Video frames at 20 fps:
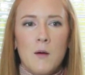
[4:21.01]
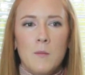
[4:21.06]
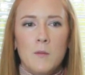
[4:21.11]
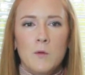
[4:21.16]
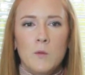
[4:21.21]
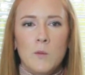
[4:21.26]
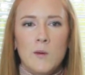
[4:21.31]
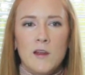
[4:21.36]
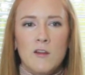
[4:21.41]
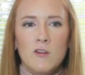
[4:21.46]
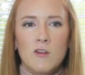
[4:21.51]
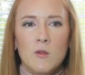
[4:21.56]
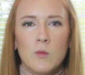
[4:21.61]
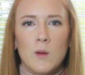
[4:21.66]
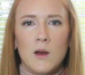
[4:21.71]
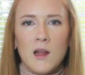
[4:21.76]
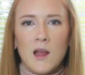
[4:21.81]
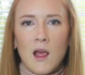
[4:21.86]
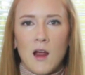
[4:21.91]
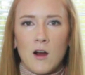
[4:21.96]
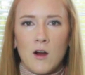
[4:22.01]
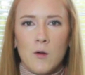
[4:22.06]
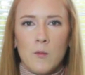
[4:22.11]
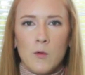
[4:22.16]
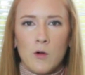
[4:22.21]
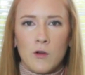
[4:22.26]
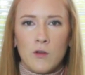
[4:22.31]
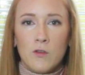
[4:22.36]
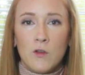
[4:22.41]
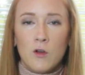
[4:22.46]
we just want to get her
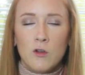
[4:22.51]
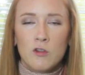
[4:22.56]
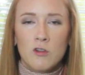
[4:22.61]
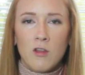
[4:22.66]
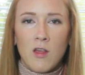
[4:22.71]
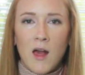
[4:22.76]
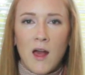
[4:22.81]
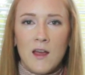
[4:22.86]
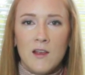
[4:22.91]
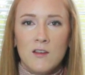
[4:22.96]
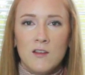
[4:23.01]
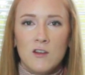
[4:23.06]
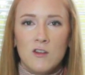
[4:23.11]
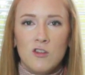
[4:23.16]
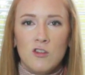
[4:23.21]
more socialized.